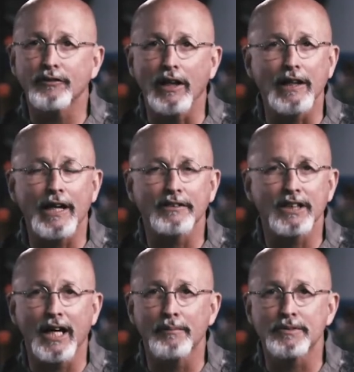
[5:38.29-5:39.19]

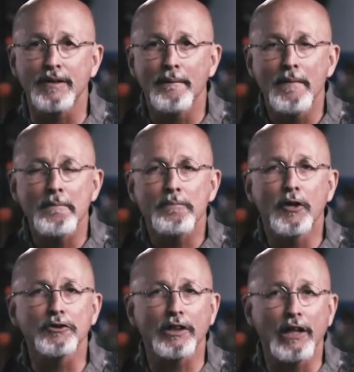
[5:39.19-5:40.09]

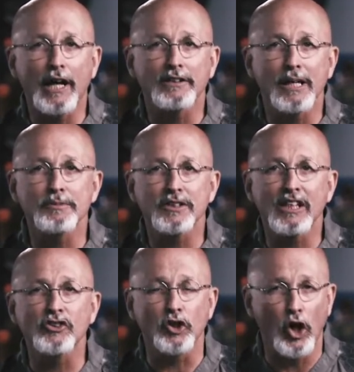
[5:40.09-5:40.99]
There's a lot of times
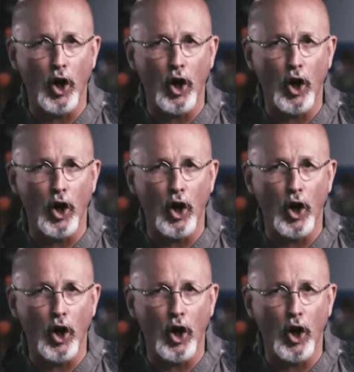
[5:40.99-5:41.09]
things are